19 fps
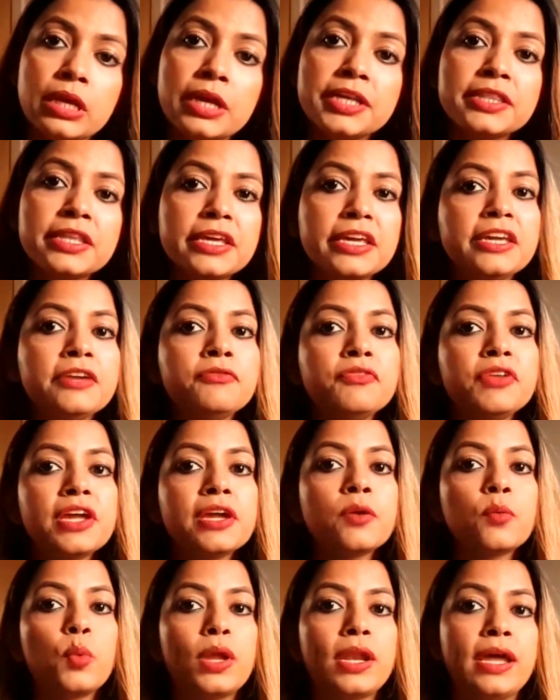in the
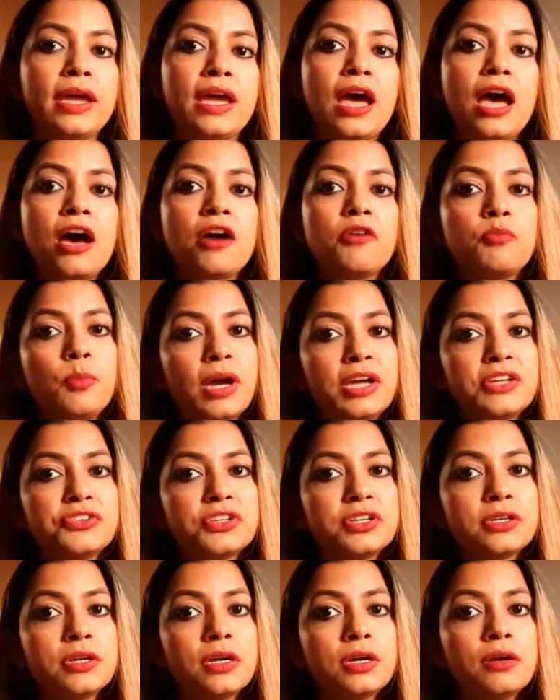evening when I have my
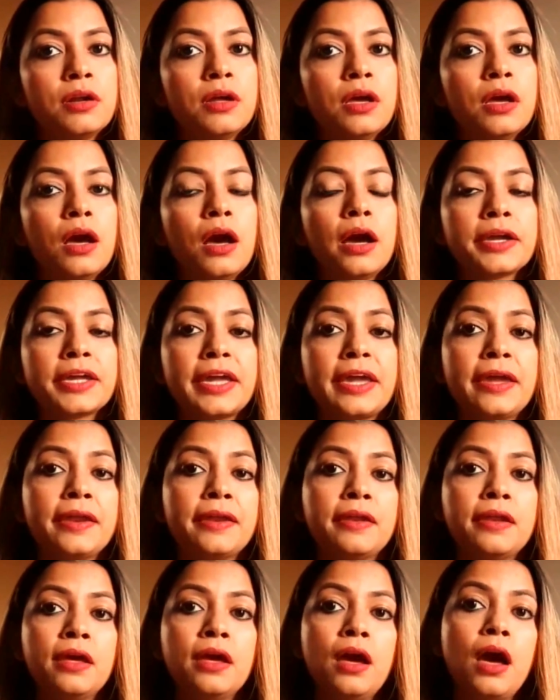dinner,
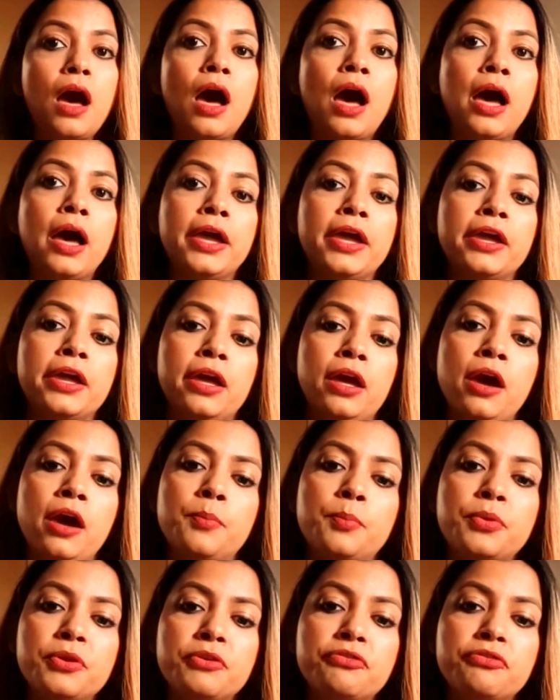again
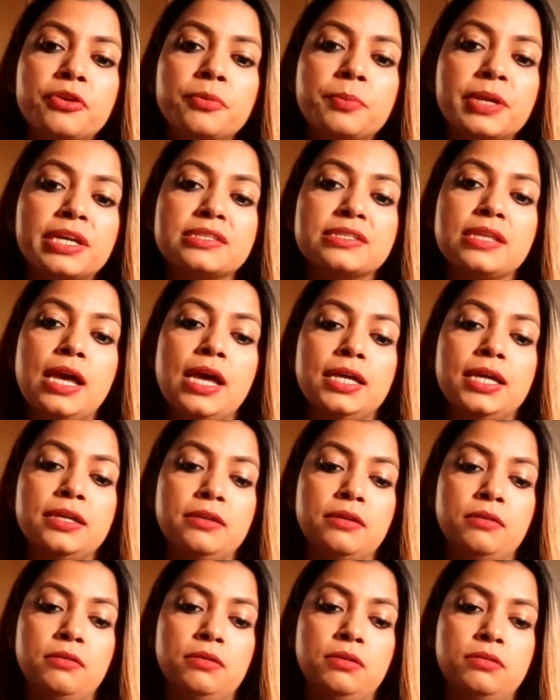I prefer, because
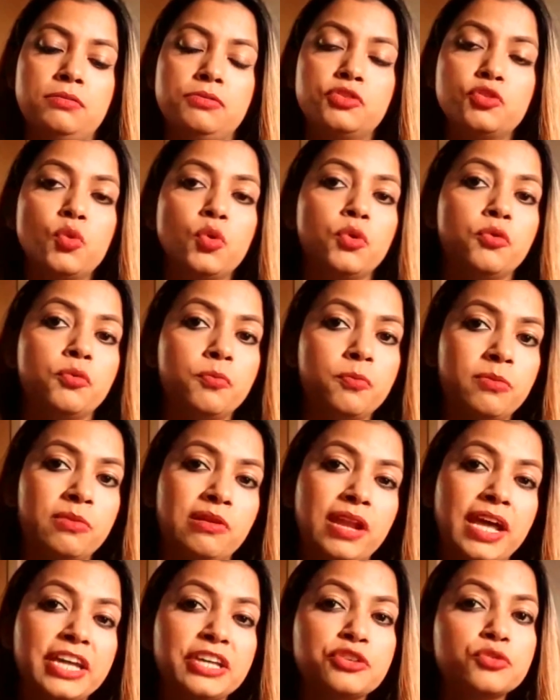I don't
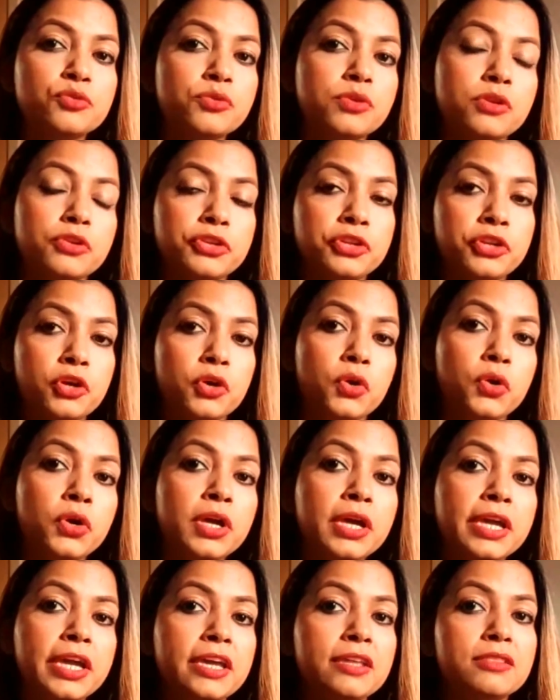like to, you know,
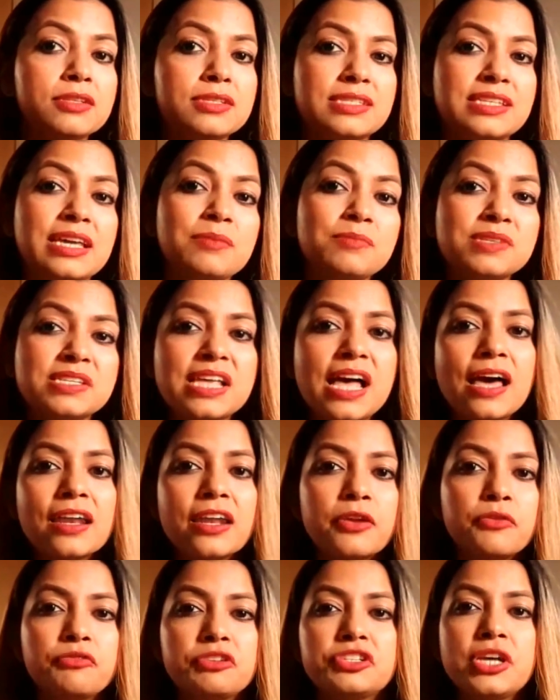eat the same
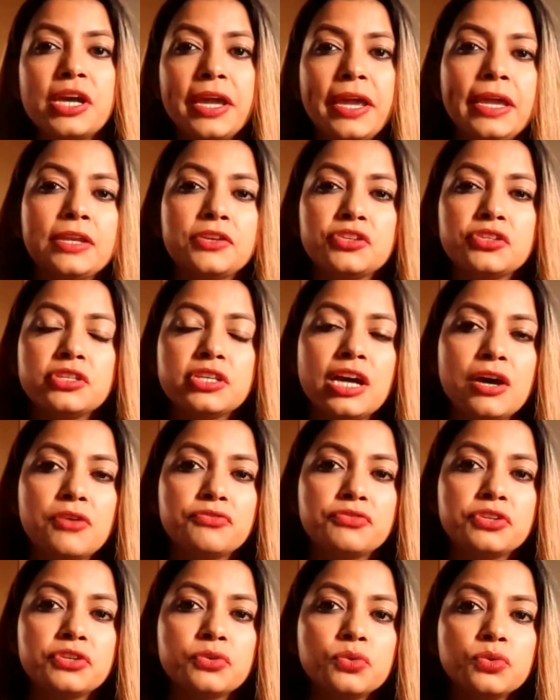salad which I ate in the
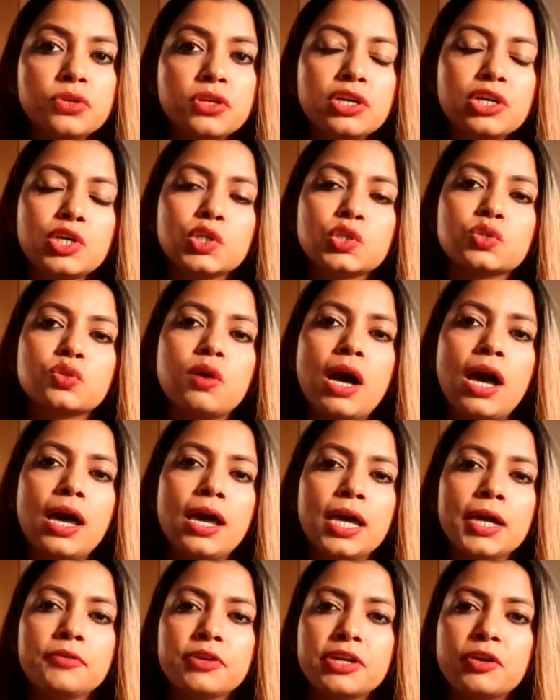afternoon. So
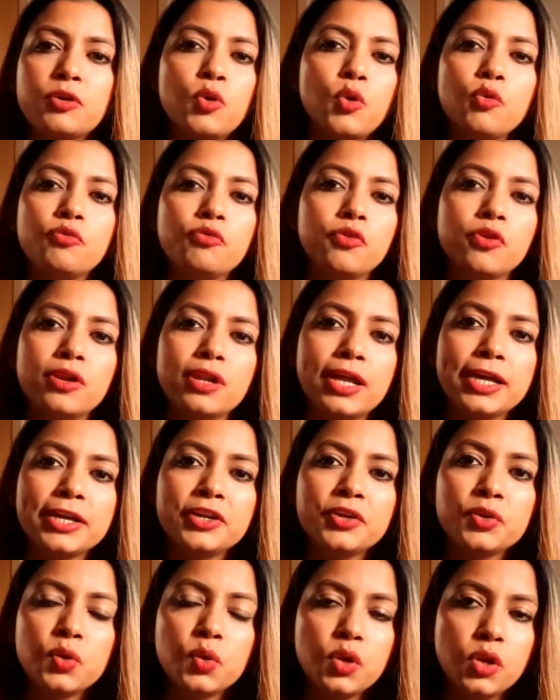I go for,
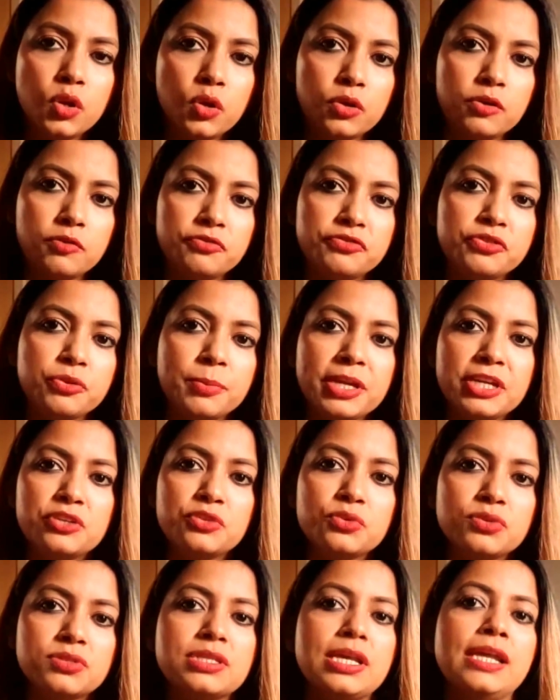like, you know, a lot of
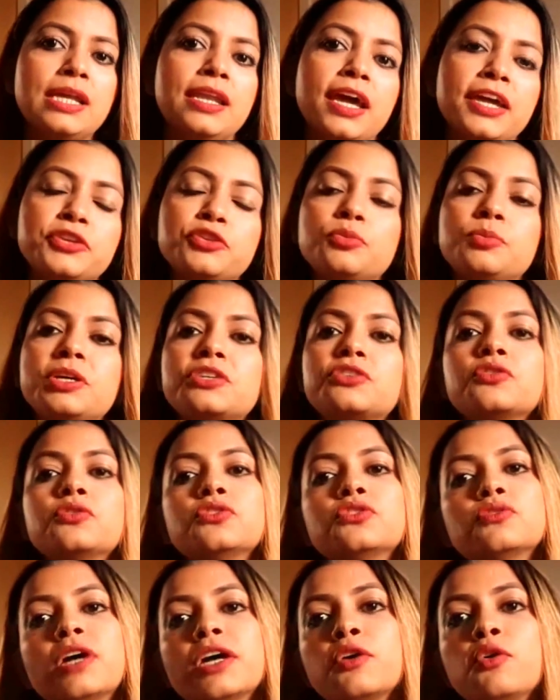tomatoes. I like
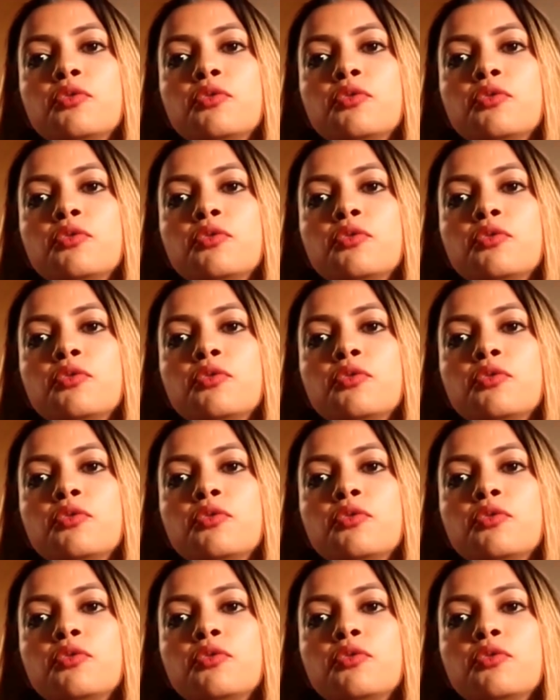tomatoes, so I